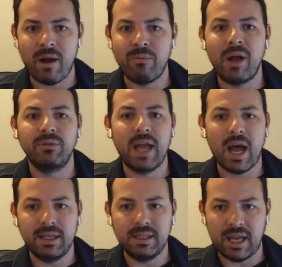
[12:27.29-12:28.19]
around
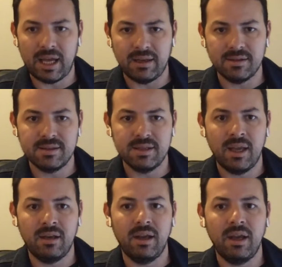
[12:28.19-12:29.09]
guidelines
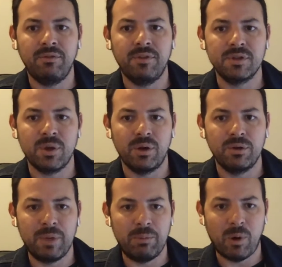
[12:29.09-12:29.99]
and if it's going
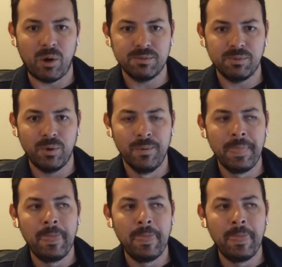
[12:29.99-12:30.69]
to be possible.